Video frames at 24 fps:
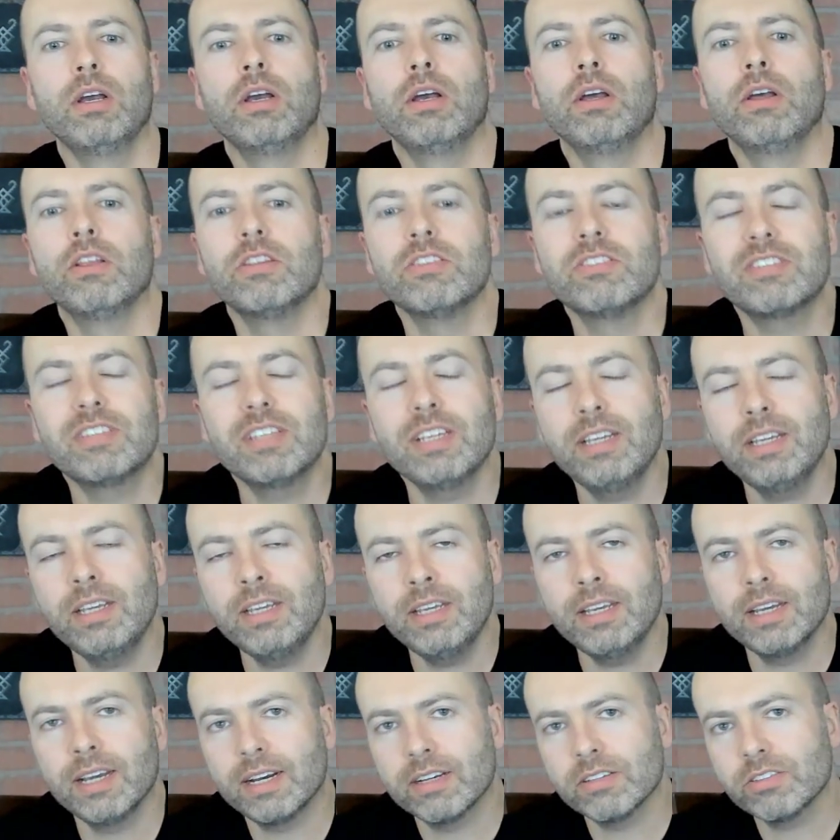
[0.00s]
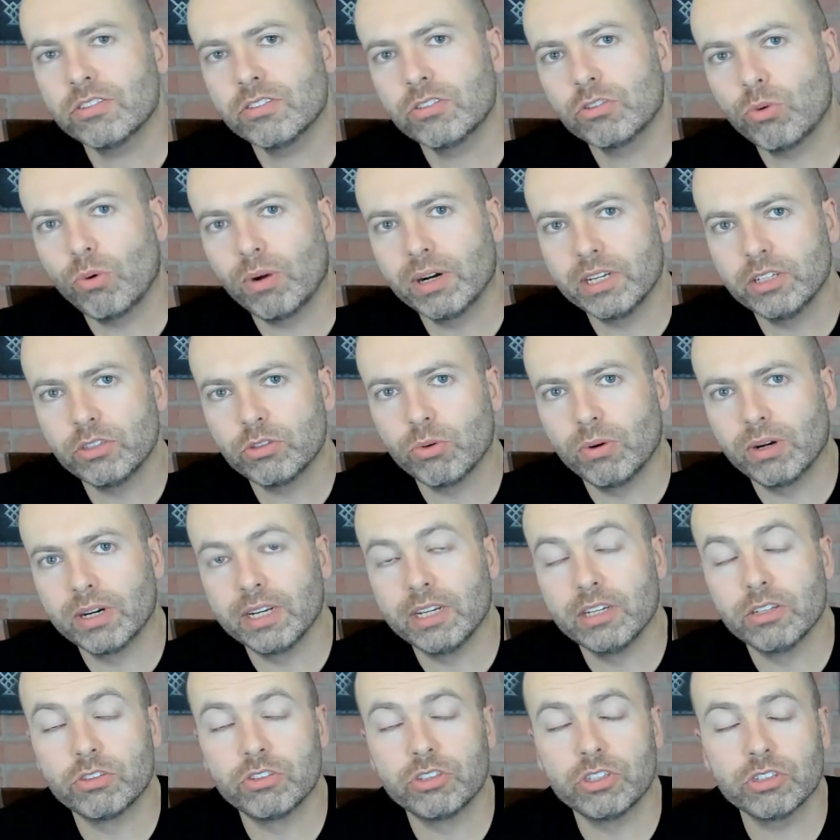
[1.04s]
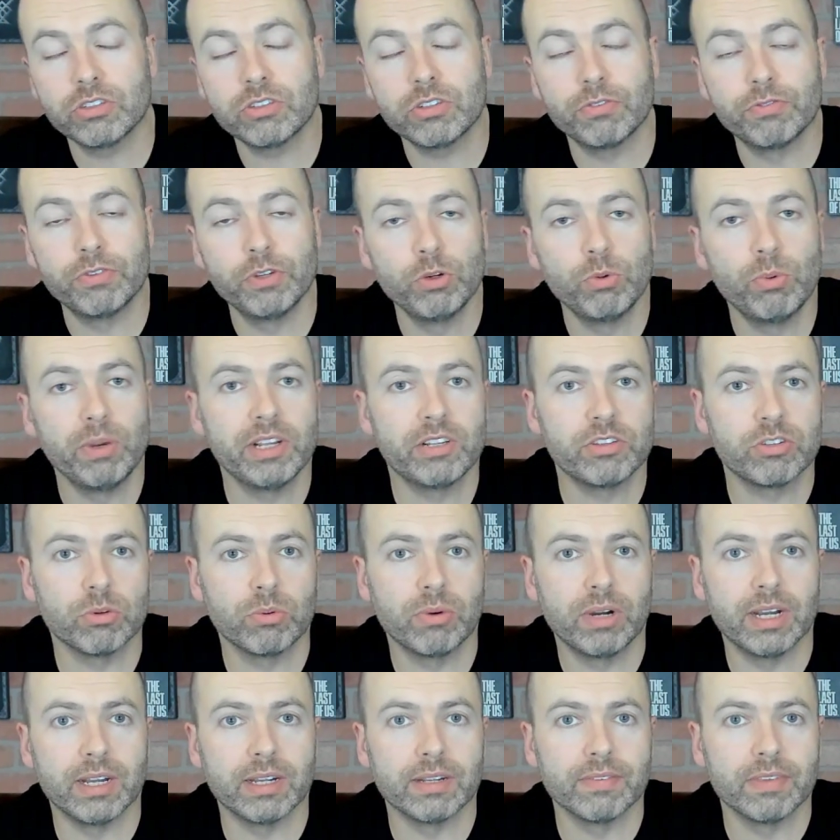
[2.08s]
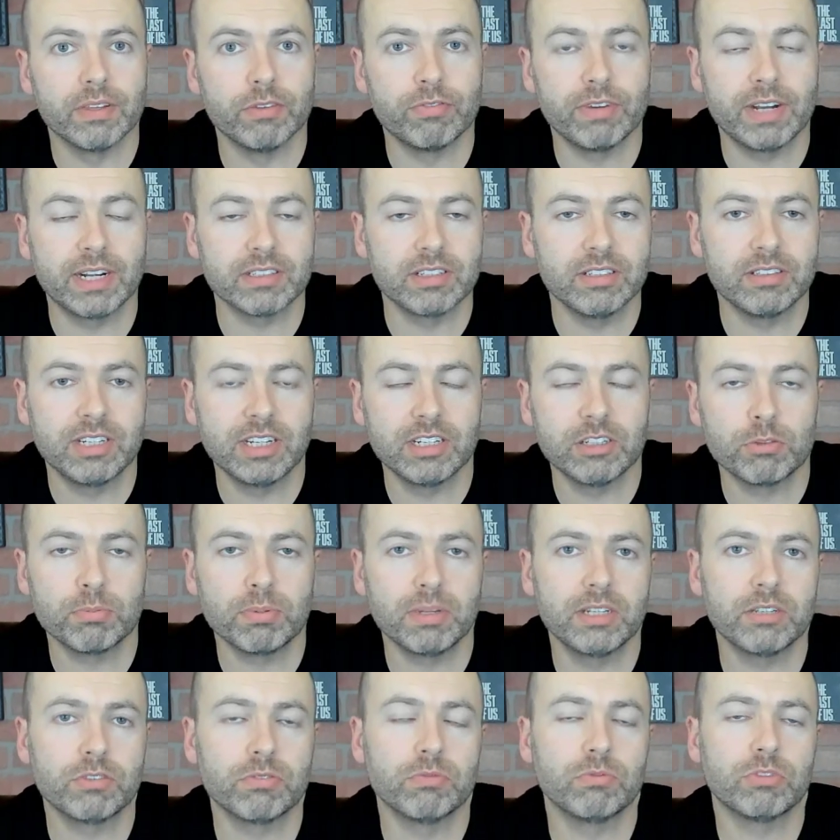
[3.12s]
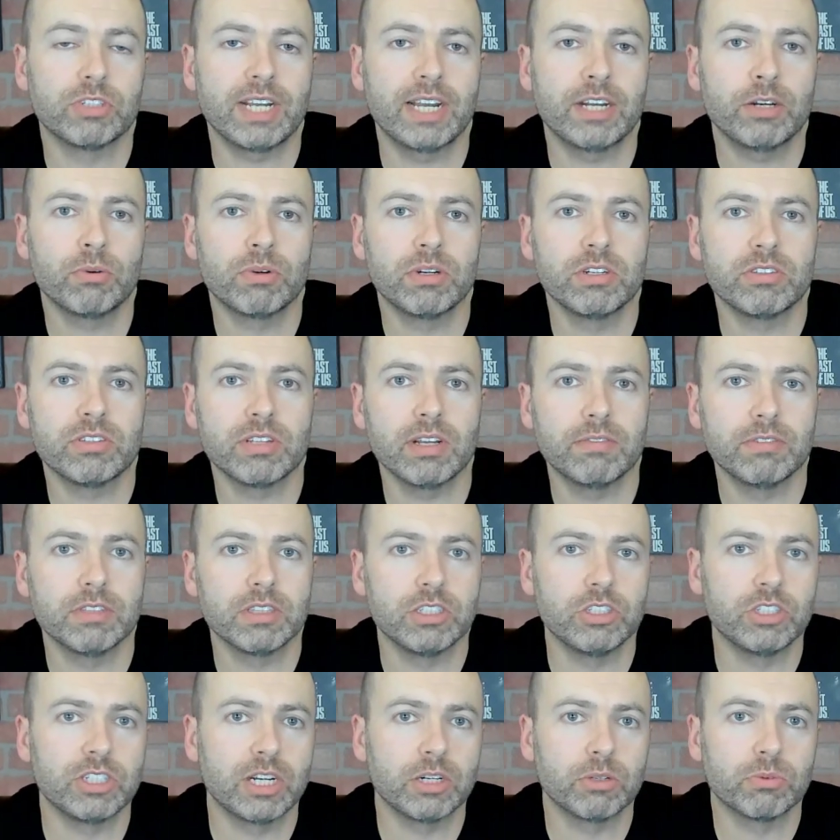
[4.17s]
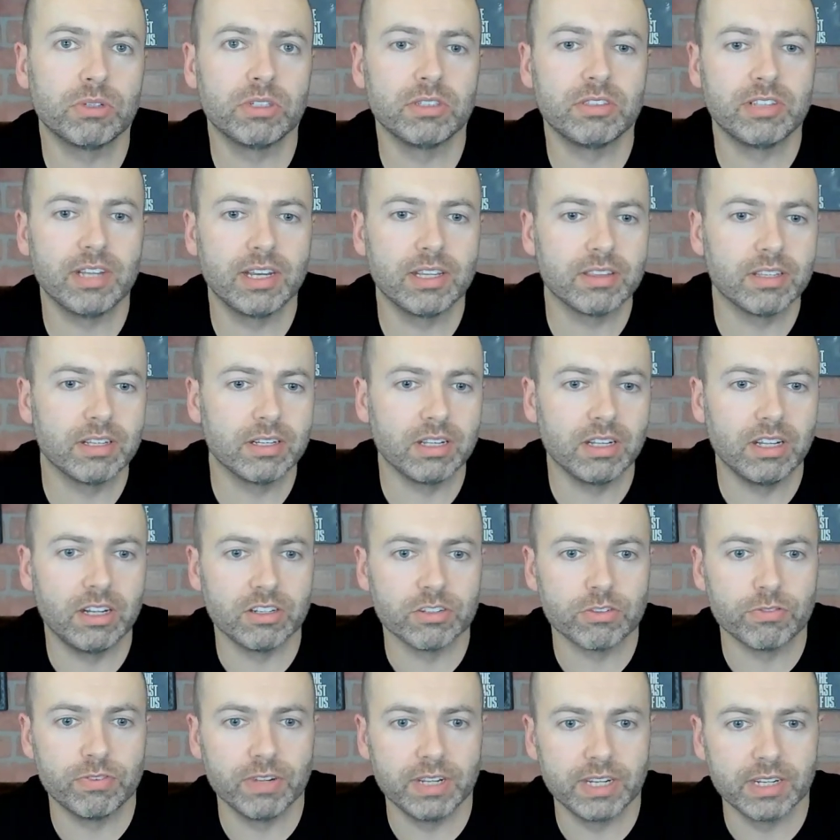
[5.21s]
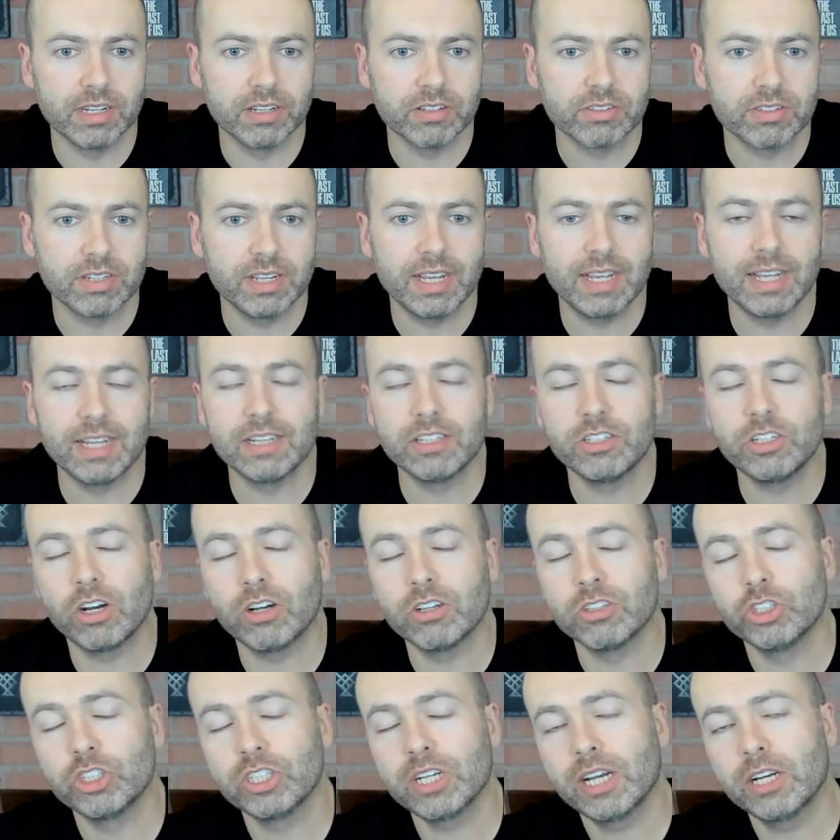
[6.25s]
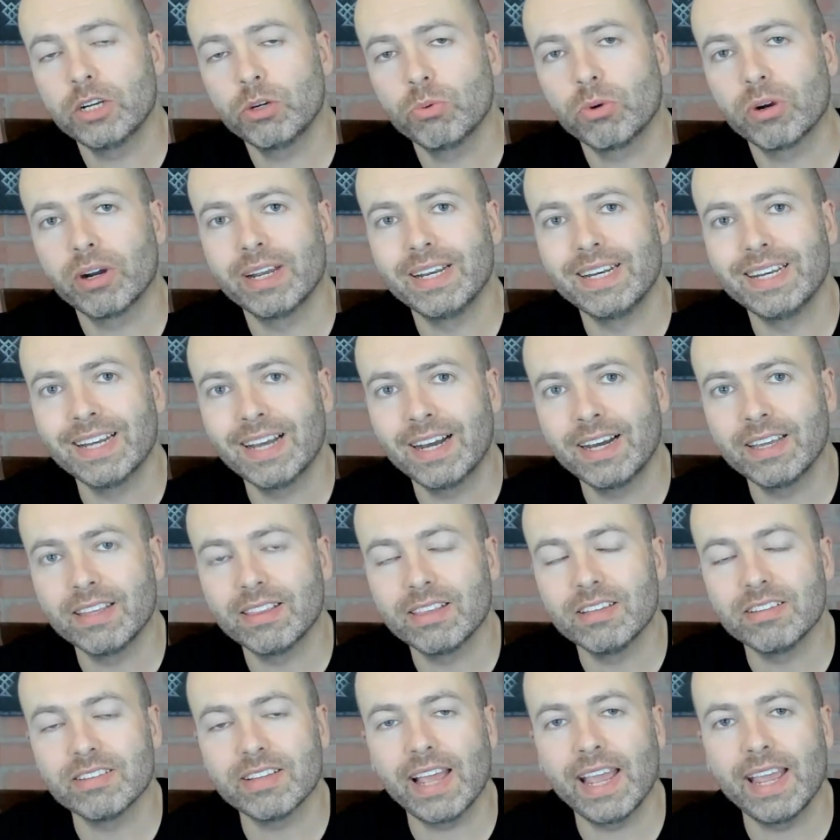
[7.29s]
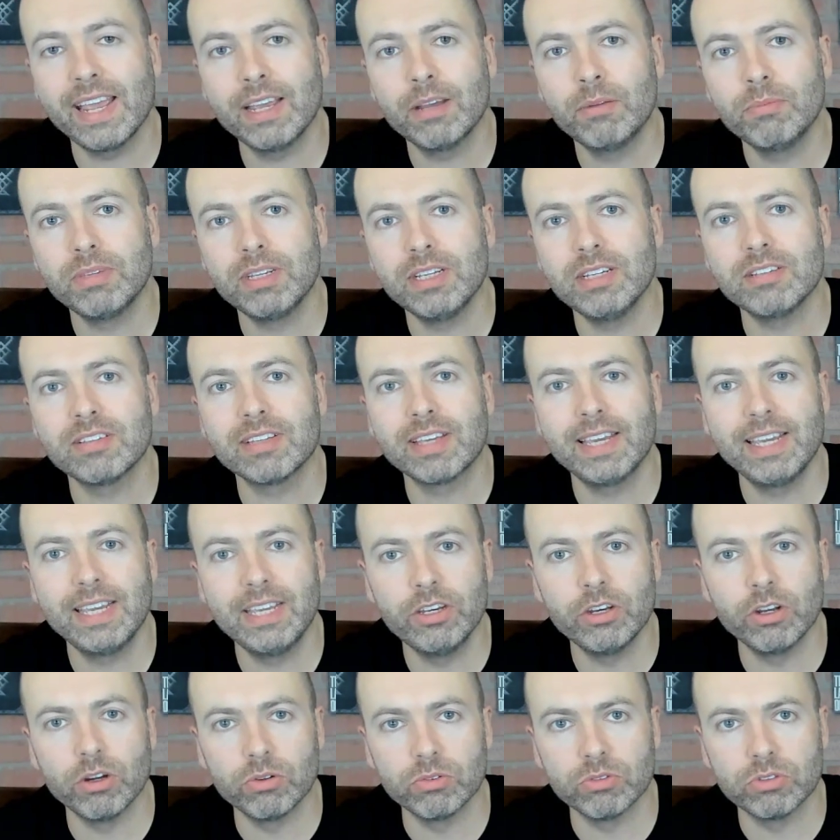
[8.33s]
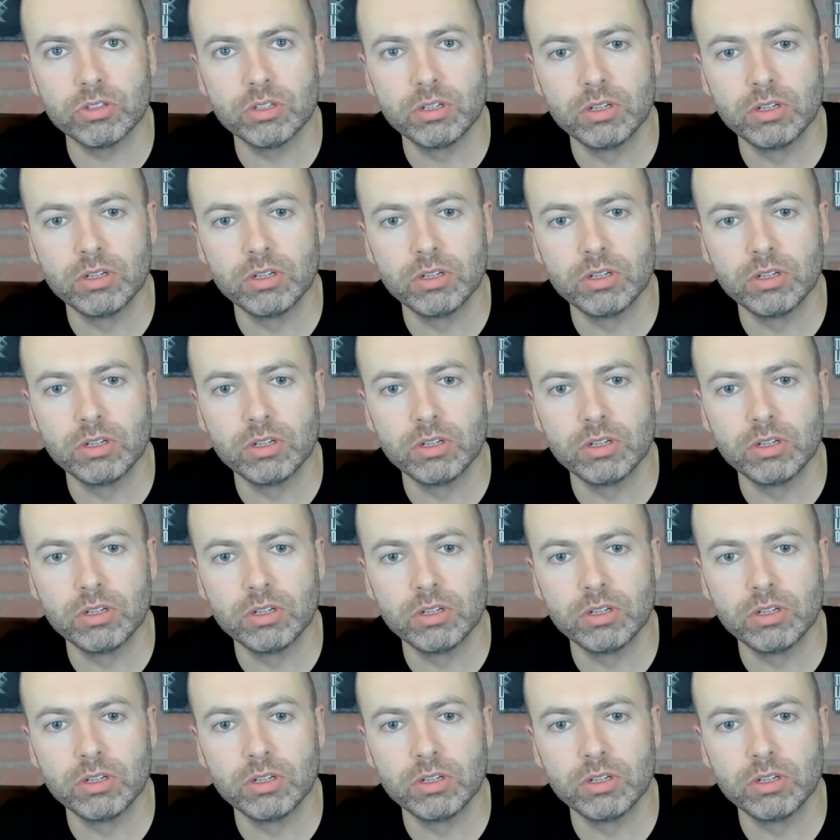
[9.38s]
CES 2020 is just a few weeks away. In fact, it takes place from January 7th to January 10th in Las Vegas. And on January 9th is AMD's keynote.